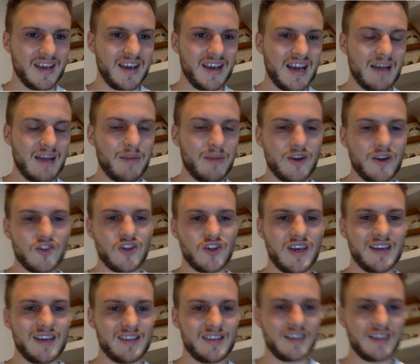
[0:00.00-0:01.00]
How much
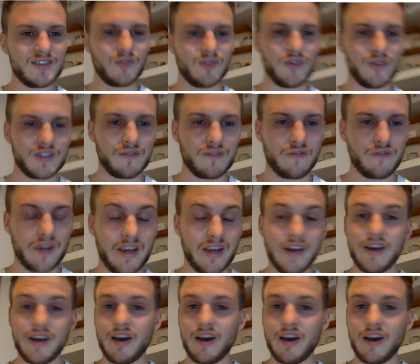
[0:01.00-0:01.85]
is it, or is it free?